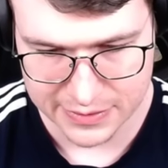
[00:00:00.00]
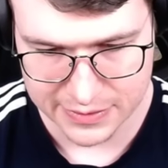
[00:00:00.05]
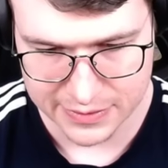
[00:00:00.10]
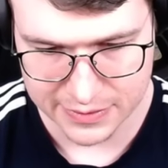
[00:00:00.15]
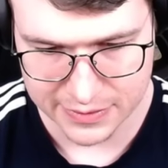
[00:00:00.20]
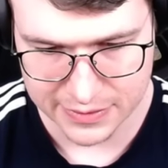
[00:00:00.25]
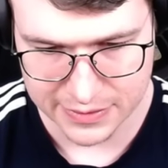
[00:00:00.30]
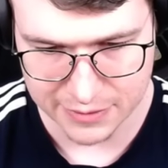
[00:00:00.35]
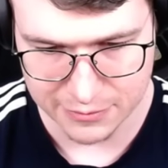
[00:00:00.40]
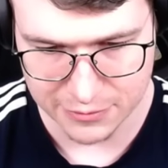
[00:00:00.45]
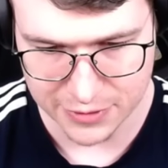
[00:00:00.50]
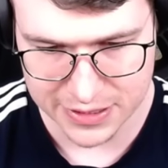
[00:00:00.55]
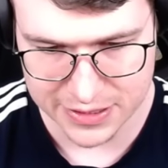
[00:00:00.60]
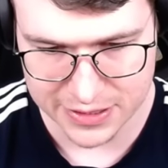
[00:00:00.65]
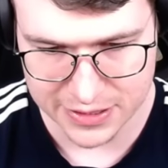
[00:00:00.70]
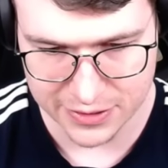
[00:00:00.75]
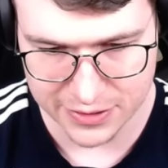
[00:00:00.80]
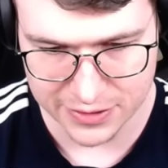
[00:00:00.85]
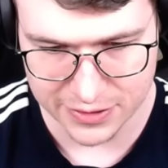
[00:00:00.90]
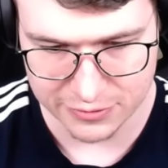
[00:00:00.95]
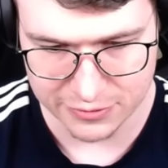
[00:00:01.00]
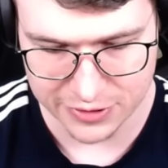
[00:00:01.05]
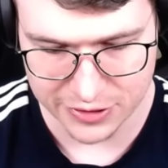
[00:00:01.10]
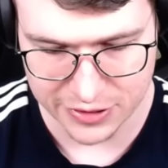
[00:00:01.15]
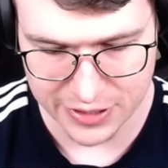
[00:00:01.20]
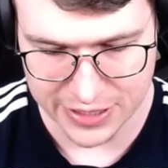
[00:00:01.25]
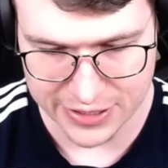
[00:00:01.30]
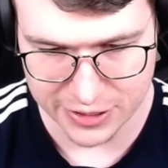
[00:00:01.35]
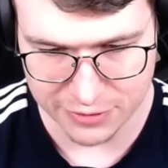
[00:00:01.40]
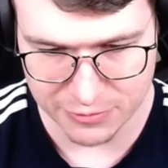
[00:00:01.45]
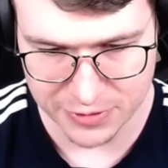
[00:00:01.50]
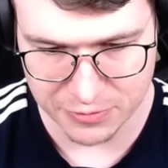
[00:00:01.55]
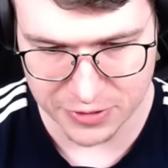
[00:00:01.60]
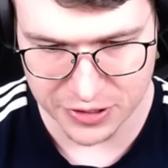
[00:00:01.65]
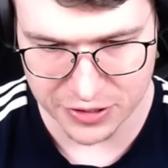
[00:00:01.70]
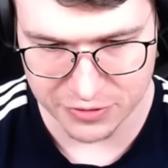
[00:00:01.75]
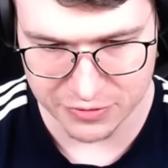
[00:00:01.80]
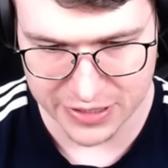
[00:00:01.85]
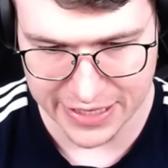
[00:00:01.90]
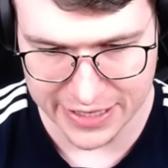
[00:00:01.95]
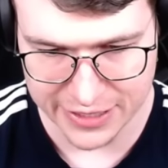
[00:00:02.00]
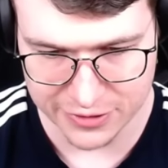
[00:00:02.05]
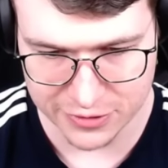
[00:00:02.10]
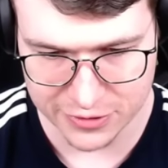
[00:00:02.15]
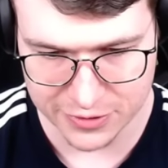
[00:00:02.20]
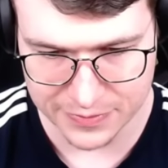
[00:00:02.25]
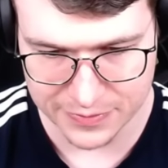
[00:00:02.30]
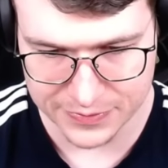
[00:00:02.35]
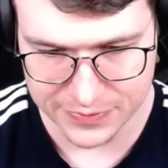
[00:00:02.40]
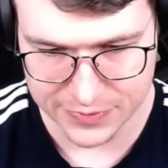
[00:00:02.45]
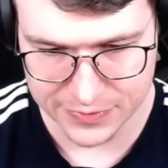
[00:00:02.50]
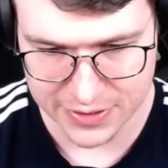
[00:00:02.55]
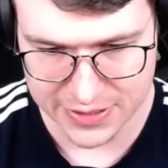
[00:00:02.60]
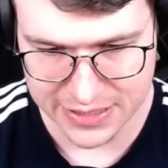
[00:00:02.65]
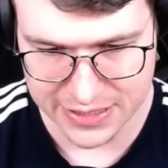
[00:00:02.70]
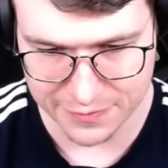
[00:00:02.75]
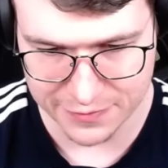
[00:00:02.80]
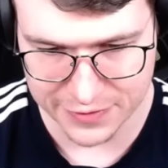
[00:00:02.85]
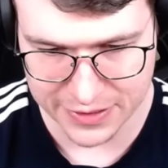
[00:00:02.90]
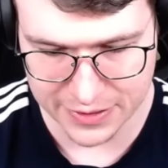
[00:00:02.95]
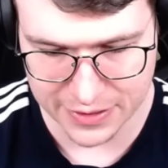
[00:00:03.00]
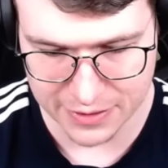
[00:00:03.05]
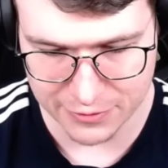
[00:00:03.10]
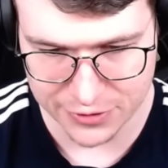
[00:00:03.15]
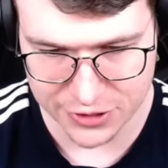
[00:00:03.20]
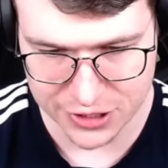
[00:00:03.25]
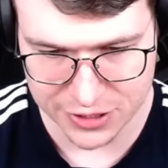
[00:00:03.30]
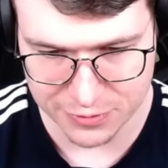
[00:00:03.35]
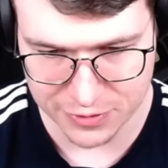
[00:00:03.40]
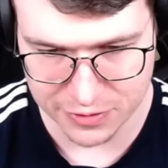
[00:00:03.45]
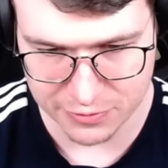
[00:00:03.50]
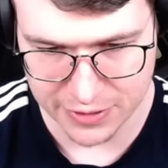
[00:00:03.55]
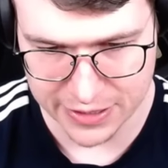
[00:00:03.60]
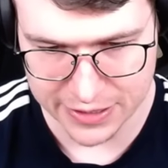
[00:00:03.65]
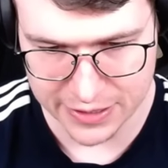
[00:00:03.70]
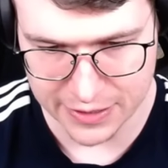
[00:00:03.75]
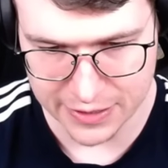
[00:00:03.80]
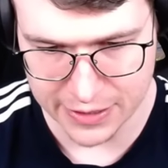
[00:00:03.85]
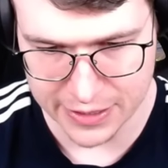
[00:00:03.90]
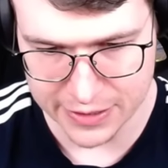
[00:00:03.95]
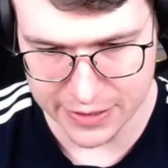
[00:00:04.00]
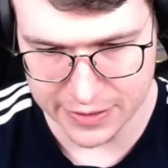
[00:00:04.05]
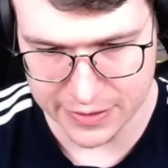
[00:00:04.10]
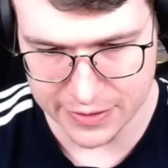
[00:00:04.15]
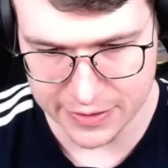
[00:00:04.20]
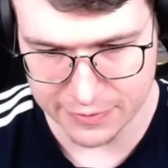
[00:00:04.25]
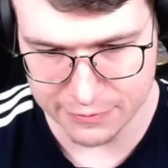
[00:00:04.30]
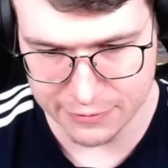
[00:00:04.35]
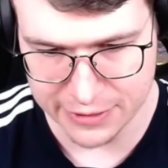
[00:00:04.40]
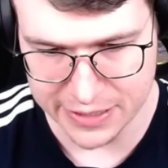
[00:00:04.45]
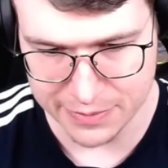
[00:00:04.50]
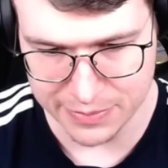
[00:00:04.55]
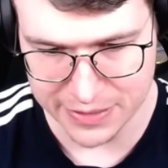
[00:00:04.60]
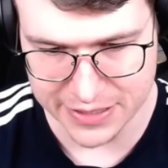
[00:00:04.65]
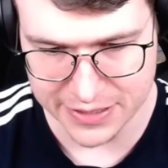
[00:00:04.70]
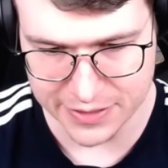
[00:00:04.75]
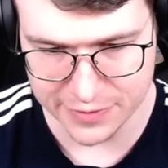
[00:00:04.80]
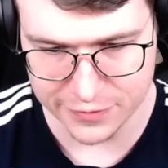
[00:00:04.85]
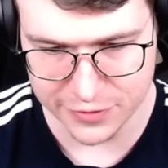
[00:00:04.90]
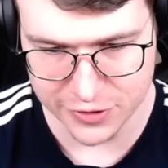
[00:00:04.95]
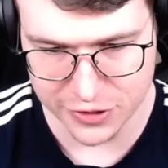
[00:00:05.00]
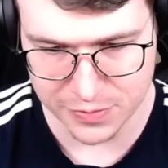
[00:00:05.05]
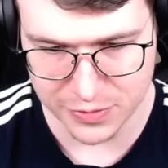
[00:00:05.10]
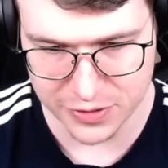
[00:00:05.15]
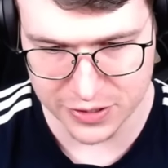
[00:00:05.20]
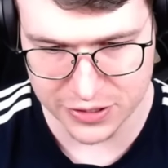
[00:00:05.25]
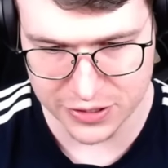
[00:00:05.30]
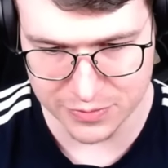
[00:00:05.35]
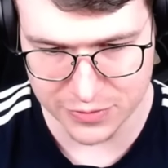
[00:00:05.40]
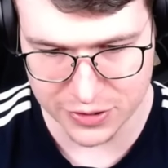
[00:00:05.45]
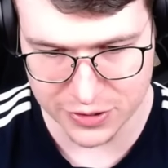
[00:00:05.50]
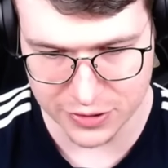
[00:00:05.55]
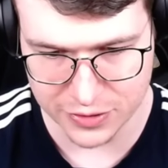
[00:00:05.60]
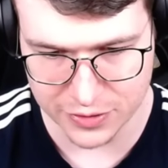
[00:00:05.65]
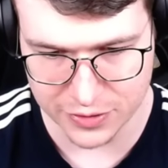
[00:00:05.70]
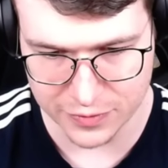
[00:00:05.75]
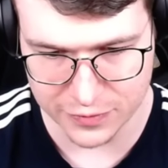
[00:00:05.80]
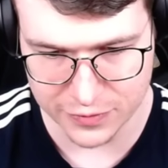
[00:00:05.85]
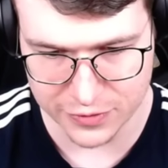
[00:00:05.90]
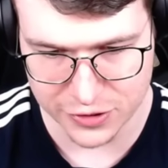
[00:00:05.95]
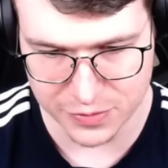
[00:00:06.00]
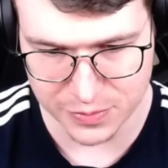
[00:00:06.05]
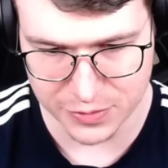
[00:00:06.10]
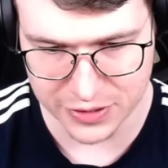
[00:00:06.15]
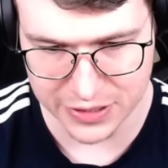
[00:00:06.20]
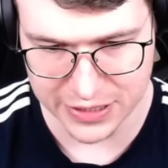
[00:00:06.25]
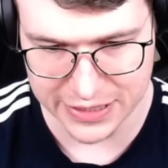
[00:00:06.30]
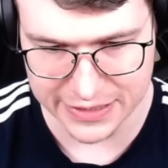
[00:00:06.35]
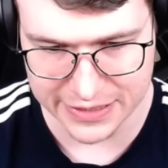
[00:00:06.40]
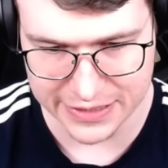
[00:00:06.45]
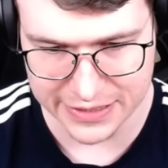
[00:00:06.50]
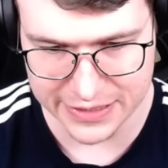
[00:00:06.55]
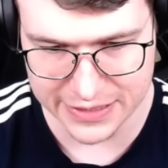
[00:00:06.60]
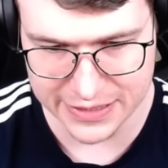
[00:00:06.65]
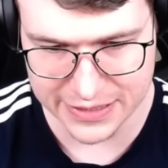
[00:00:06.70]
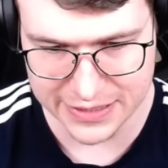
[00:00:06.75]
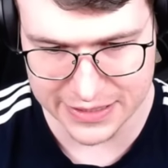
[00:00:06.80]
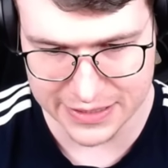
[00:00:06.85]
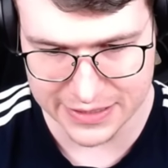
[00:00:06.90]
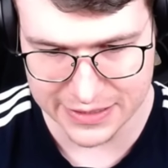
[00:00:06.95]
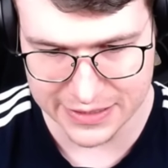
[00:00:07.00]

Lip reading: Okay, what is he gonna do? I don't really want to go Nado on something. I just want to wait when he plays the Fishboy. So I'm just gonna go Fishboy like this.